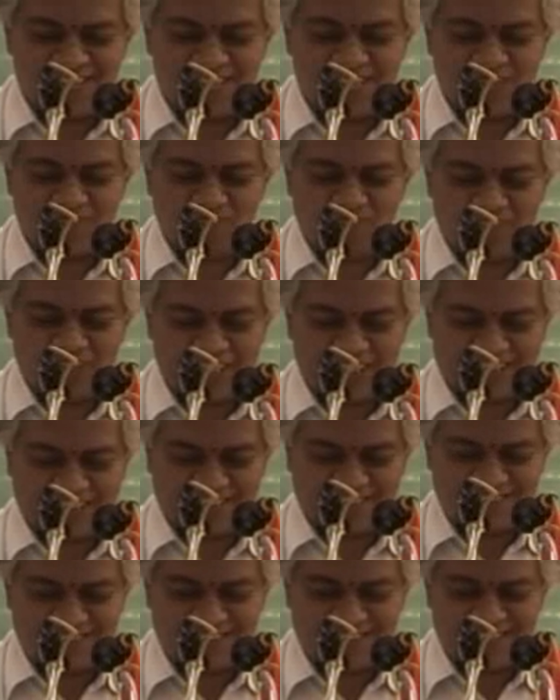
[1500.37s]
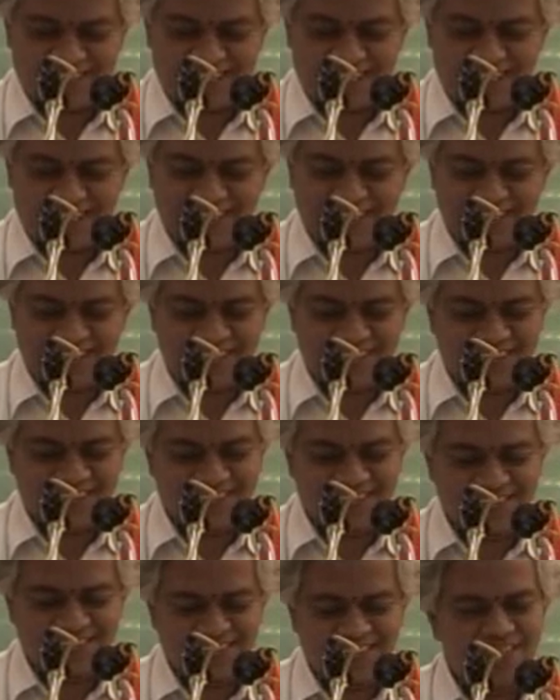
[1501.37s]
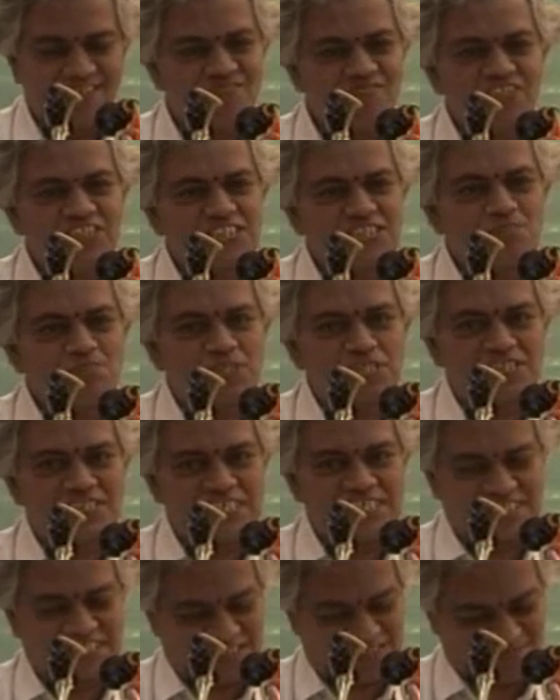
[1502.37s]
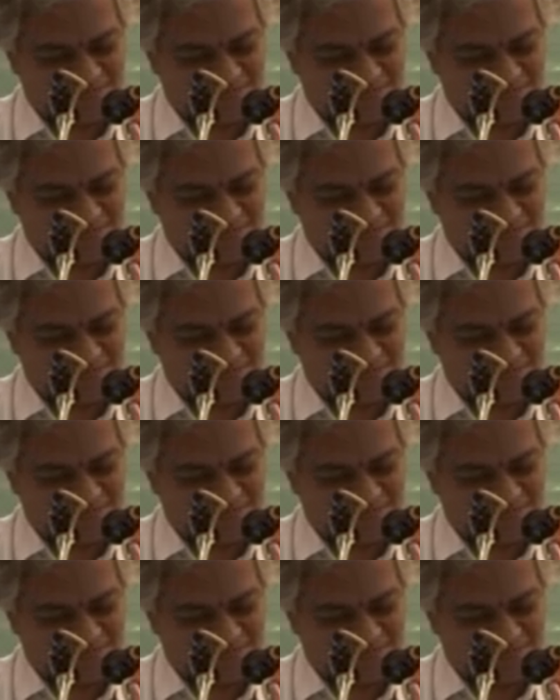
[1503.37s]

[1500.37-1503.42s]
some work connected with his business.